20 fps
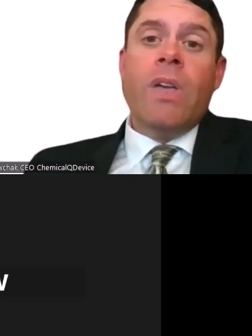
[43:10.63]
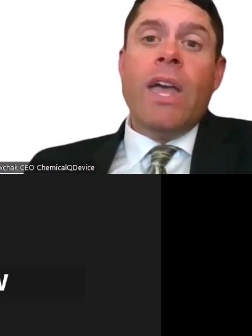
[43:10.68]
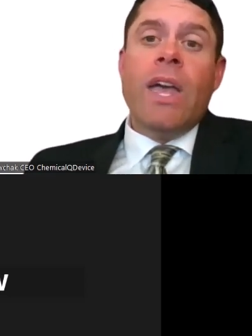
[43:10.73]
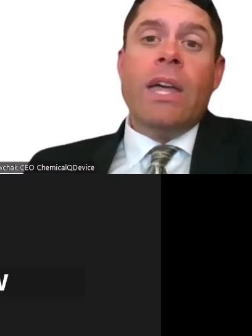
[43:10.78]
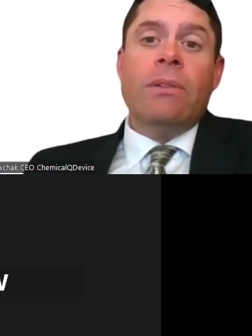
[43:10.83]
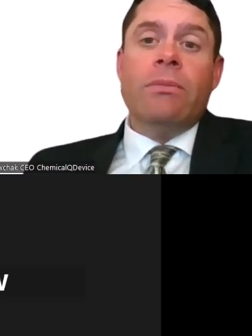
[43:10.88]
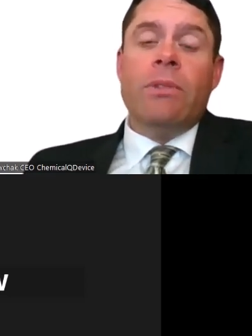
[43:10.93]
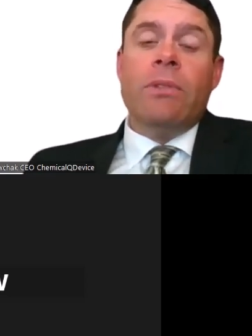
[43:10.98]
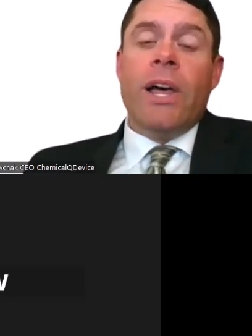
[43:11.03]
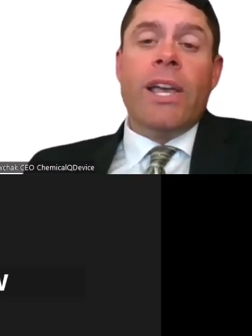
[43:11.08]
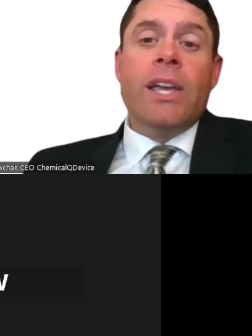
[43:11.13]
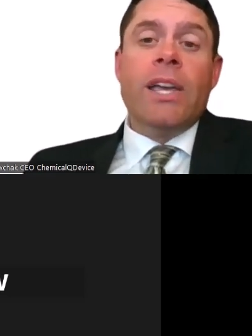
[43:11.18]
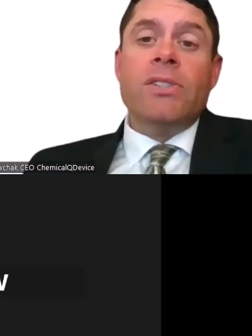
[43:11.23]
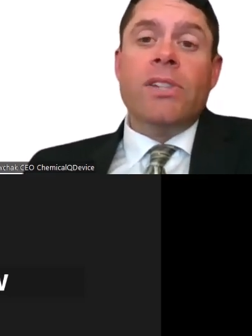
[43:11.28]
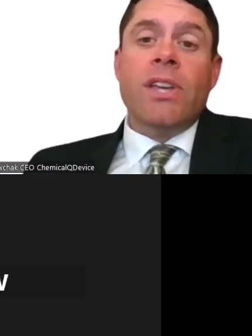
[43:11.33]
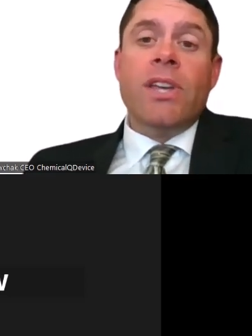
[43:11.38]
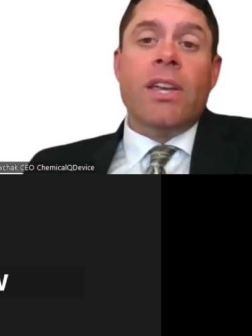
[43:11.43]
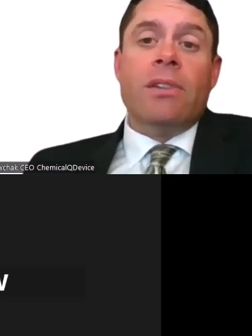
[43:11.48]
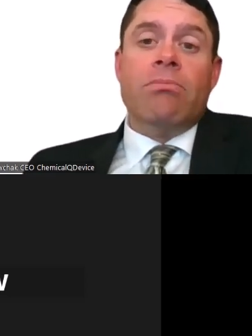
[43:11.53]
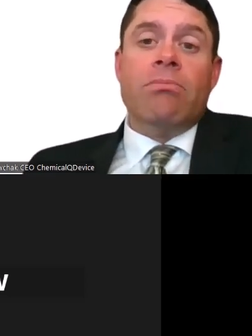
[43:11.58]
And like I
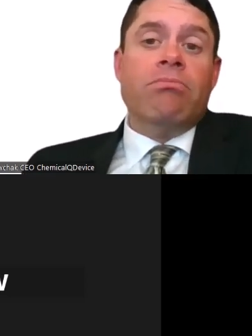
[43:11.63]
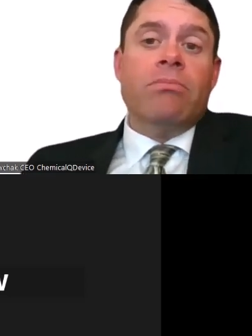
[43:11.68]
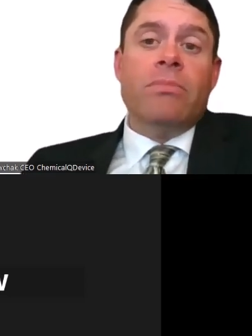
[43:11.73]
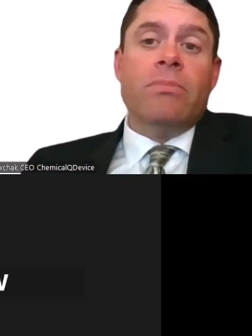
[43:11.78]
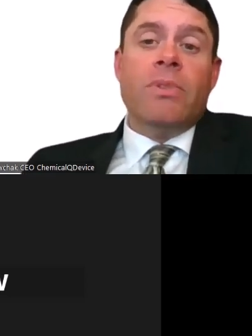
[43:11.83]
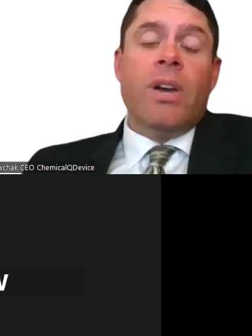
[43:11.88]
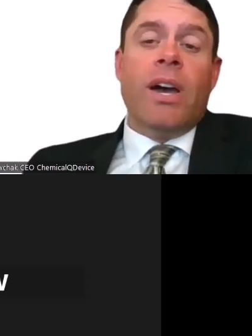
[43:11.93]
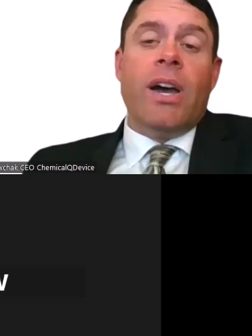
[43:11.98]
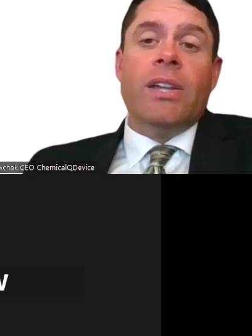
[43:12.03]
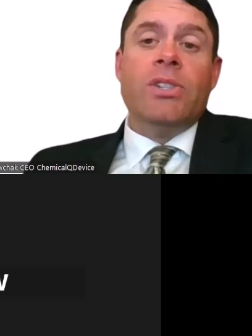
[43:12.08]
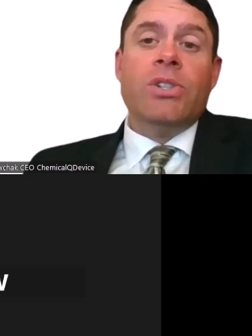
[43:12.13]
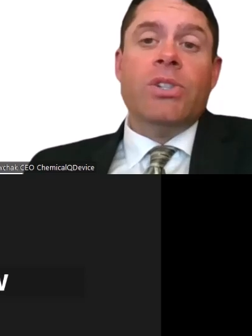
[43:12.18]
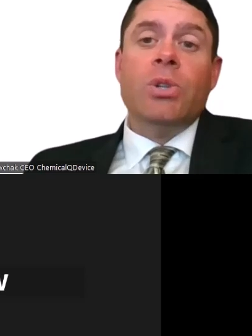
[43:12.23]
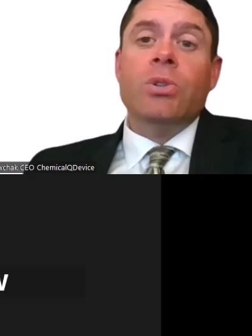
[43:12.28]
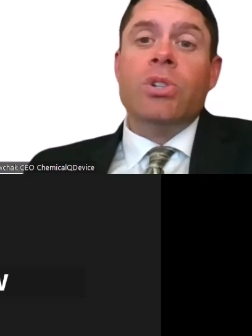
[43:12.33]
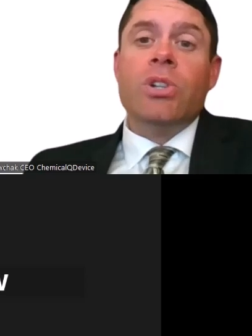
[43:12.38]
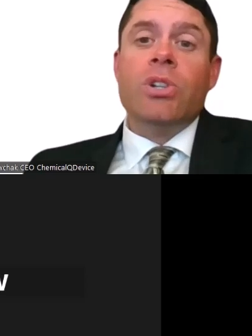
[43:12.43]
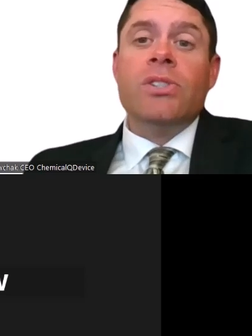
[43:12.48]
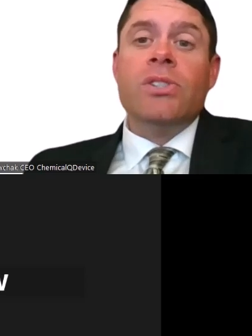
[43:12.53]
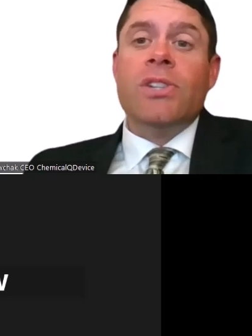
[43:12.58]
said, it's
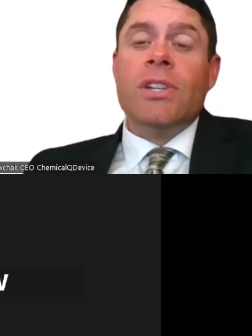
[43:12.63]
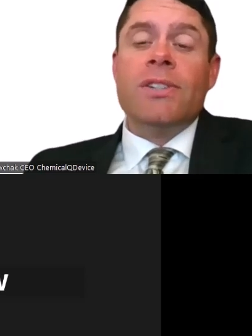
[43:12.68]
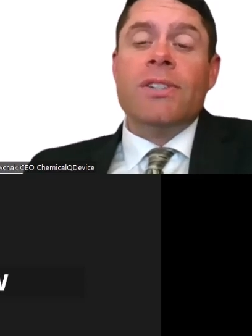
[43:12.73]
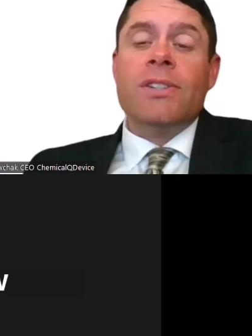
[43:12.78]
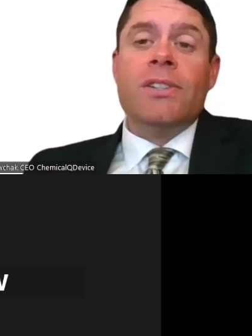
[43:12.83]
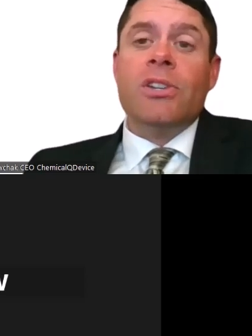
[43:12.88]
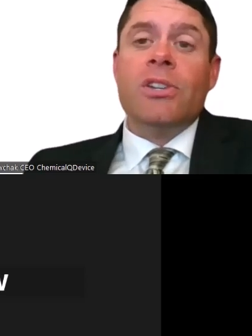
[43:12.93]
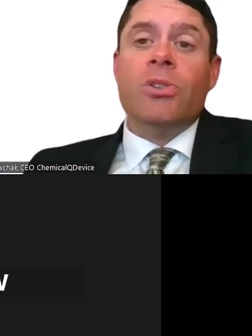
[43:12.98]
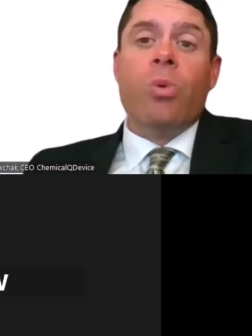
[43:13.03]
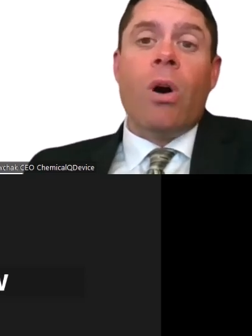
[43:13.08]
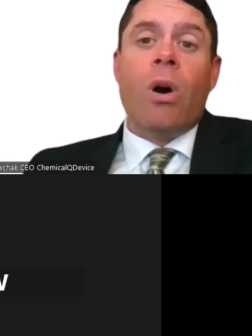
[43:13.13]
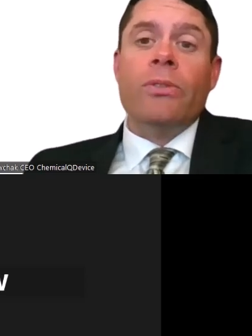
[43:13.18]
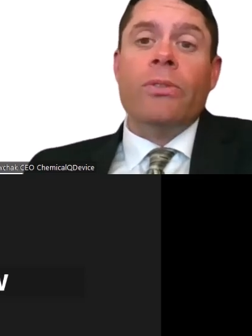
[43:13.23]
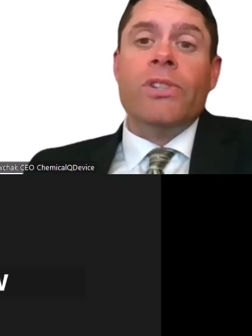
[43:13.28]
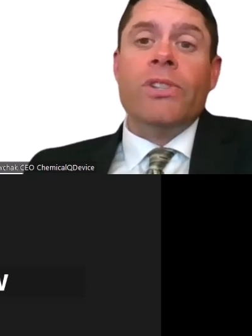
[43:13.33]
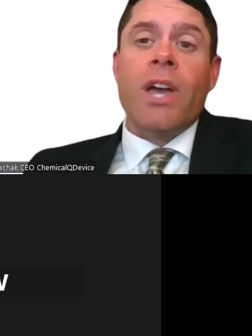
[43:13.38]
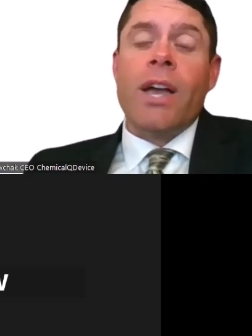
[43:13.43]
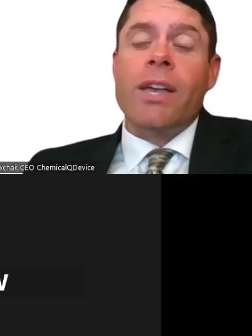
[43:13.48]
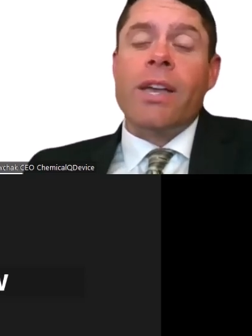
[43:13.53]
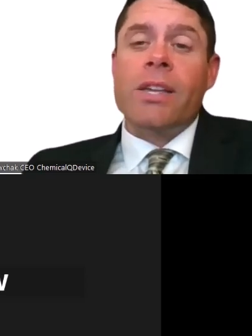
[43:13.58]
usually 6 to
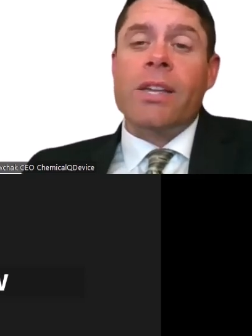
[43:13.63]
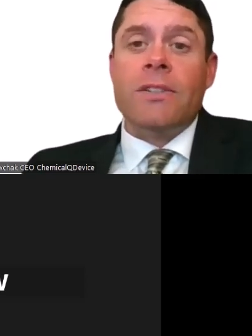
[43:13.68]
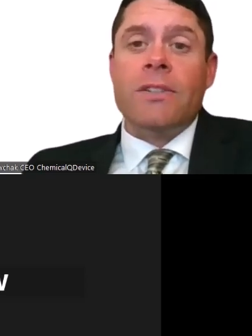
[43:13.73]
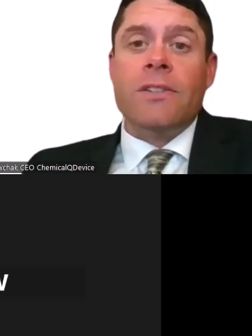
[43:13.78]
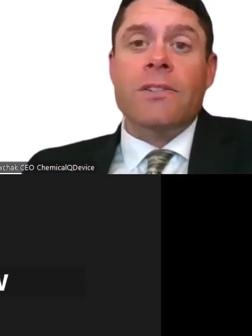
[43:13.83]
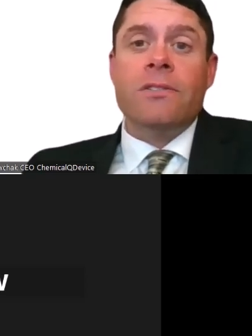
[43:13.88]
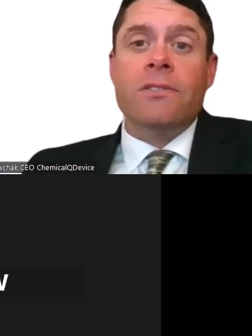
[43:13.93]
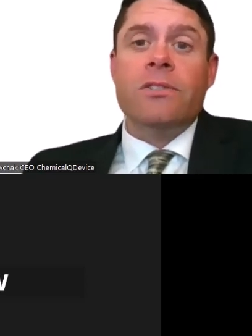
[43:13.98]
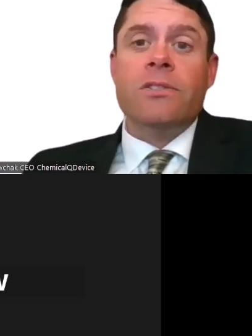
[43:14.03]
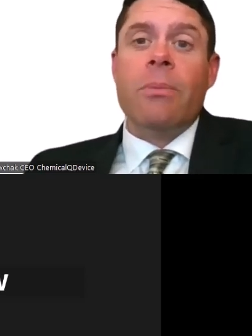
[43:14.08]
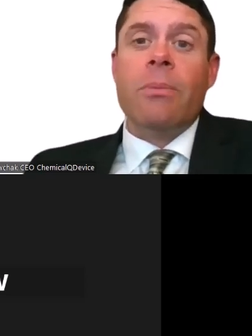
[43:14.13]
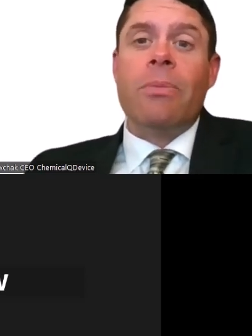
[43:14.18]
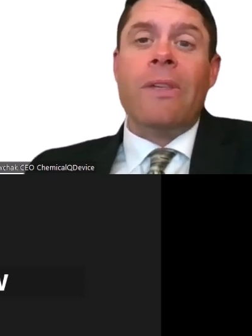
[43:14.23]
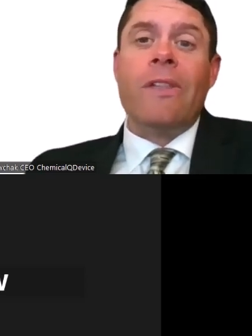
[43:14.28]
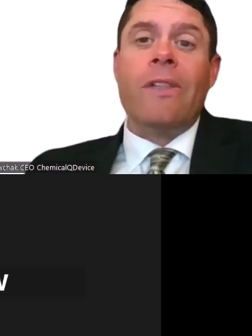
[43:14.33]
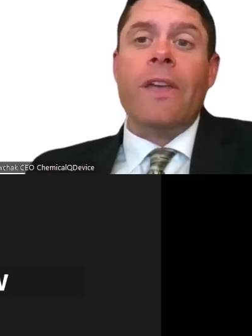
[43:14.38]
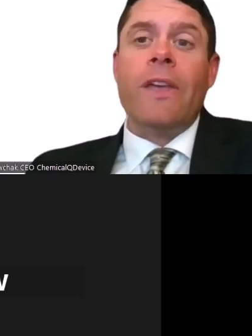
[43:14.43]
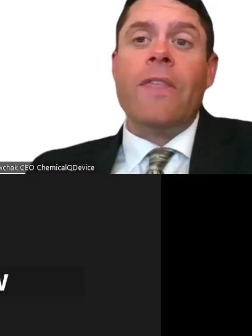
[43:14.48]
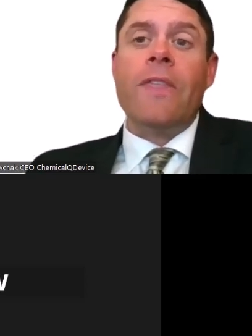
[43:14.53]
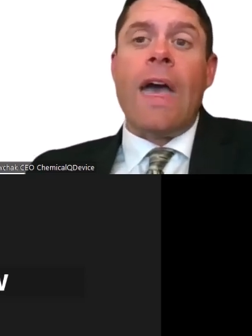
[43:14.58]
12 seconds,
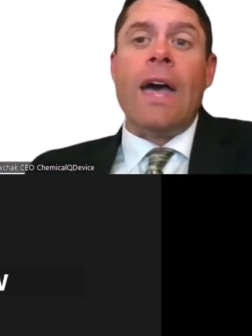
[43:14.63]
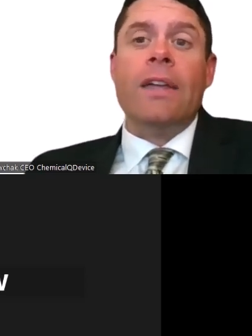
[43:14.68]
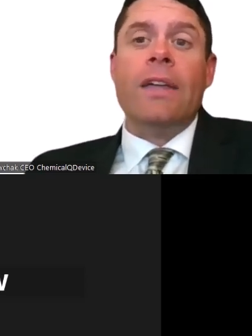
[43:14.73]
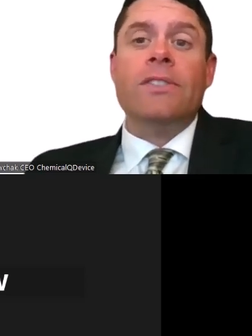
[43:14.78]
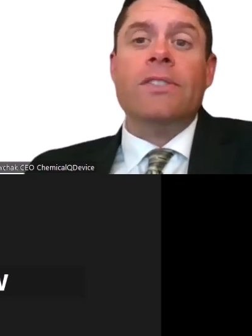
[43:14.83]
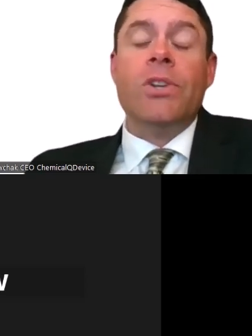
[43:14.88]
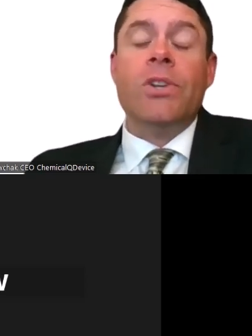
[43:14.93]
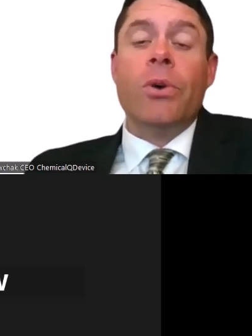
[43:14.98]
something like that.